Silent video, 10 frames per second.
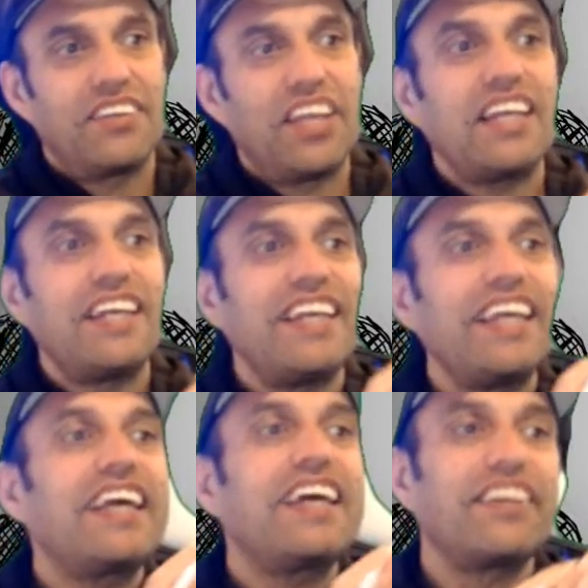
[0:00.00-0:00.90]

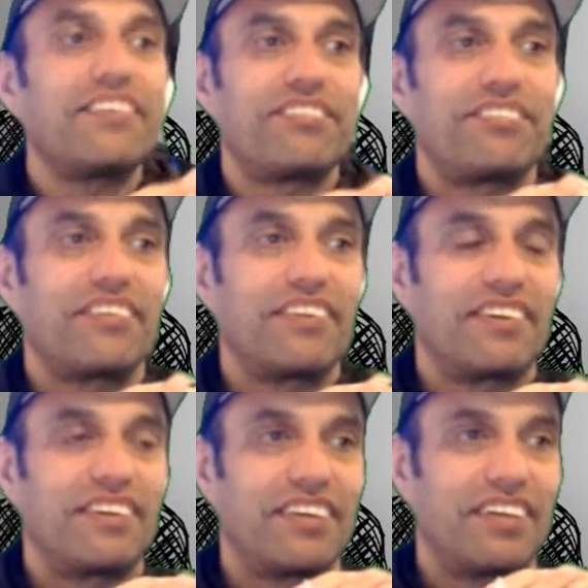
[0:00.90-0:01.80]
negative
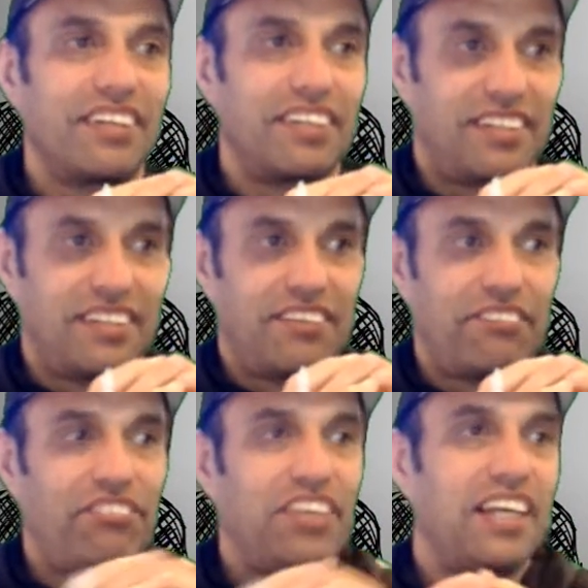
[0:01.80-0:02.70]

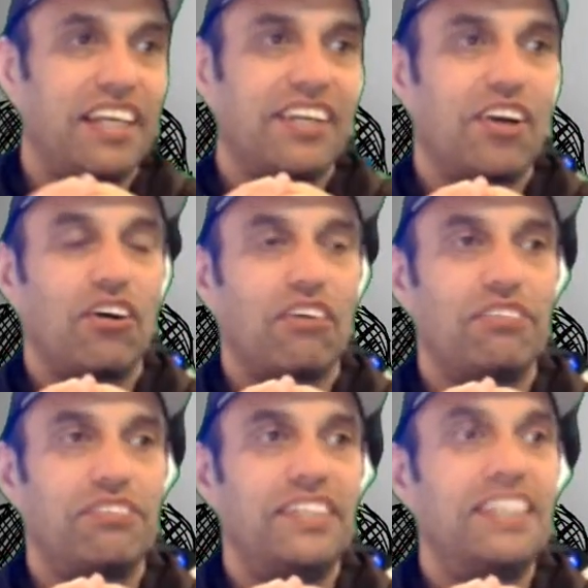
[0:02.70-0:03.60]
feeling of
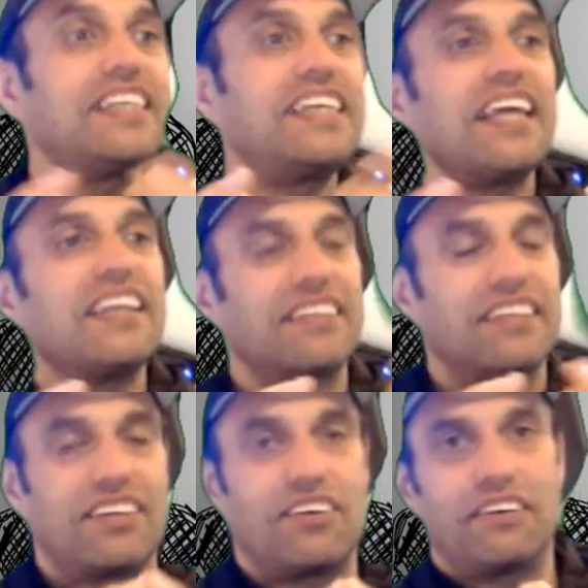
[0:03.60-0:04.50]
debt,
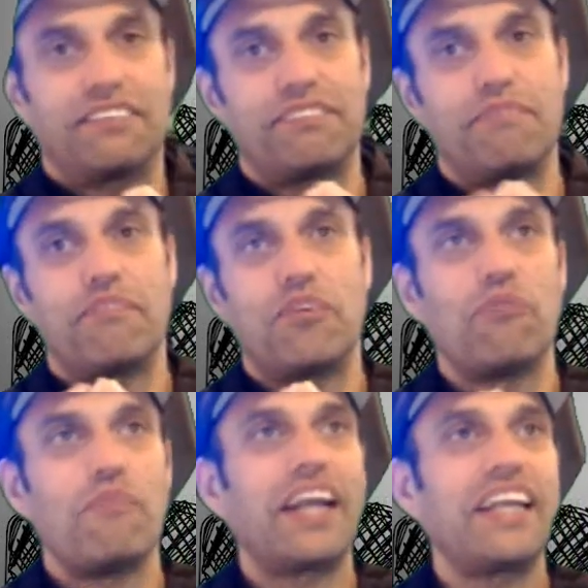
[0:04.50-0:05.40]
of more
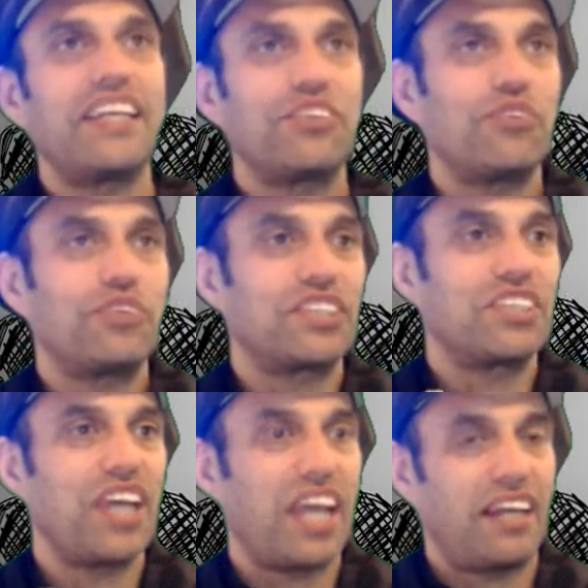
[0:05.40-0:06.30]
money towards
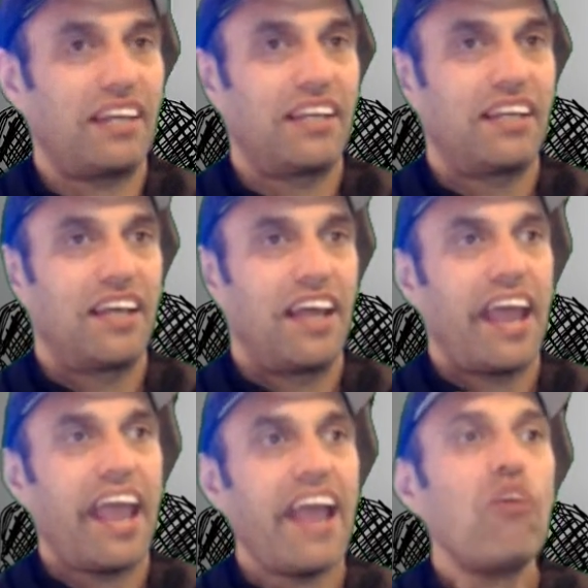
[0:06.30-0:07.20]
that,
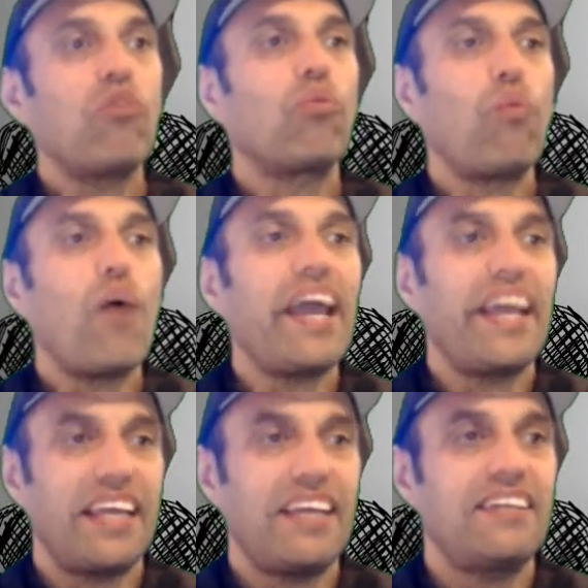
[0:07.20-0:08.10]

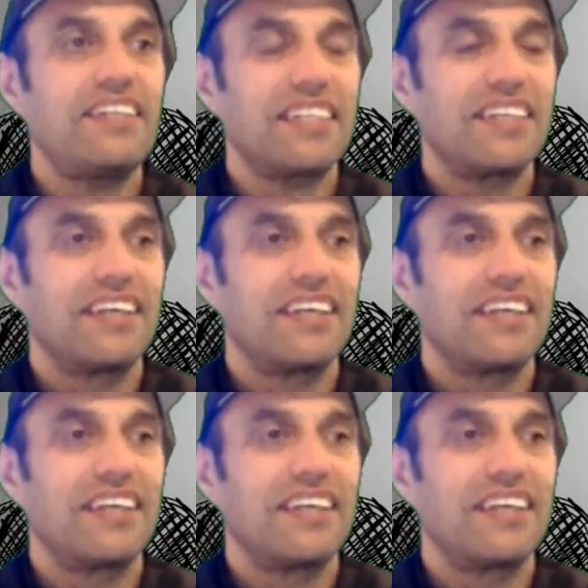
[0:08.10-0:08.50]
outweighs